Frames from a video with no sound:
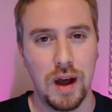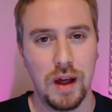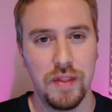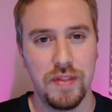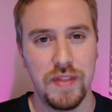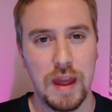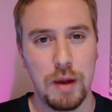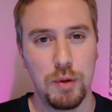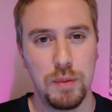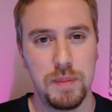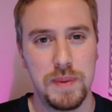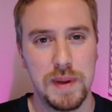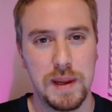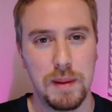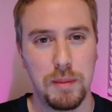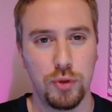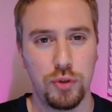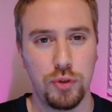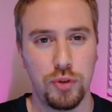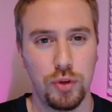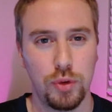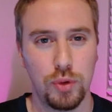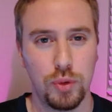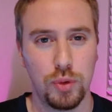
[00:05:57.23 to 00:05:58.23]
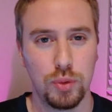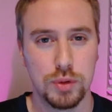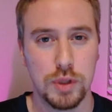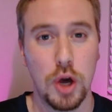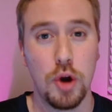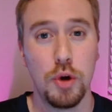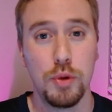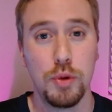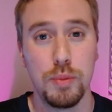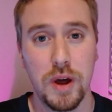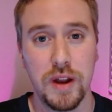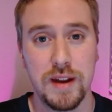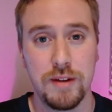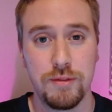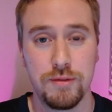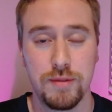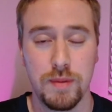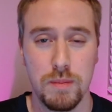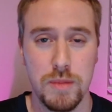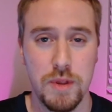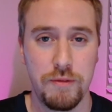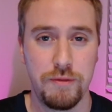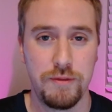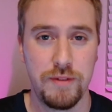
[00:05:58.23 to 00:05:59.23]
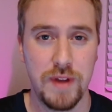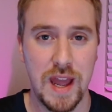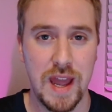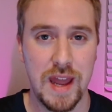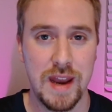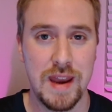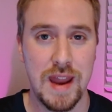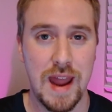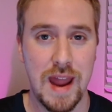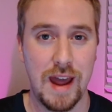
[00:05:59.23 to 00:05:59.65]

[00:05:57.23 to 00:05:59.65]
they would be able to loan money from the Fed